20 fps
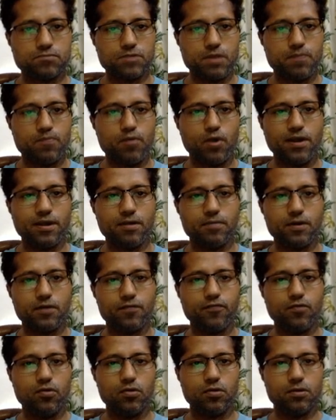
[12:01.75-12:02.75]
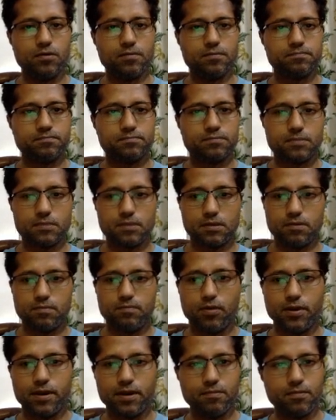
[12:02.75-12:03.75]
point number four
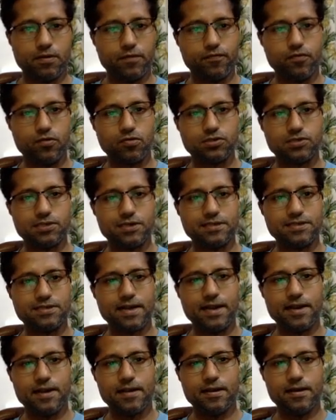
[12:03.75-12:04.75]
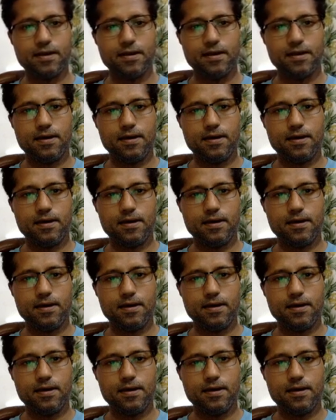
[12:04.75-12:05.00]
says that